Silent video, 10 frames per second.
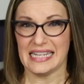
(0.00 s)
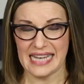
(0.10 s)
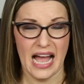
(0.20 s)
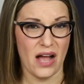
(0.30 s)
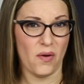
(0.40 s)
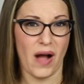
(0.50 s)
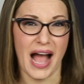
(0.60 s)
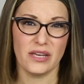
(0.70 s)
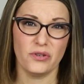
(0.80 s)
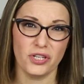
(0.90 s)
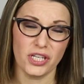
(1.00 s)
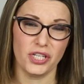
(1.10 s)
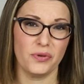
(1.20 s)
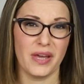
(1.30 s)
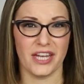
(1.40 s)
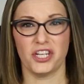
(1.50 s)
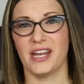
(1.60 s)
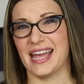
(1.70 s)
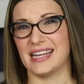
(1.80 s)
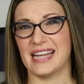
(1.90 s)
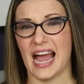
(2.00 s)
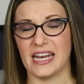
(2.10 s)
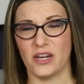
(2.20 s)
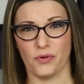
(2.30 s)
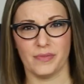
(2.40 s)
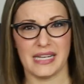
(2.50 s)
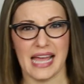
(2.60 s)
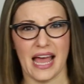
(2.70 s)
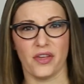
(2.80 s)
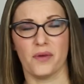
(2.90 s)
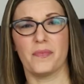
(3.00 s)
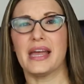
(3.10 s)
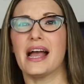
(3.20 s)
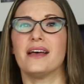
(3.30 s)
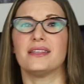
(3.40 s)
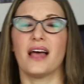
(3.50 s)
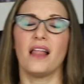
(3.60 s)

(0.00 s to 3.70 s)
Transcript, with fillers: Now, I usually do kitchen and dining room together because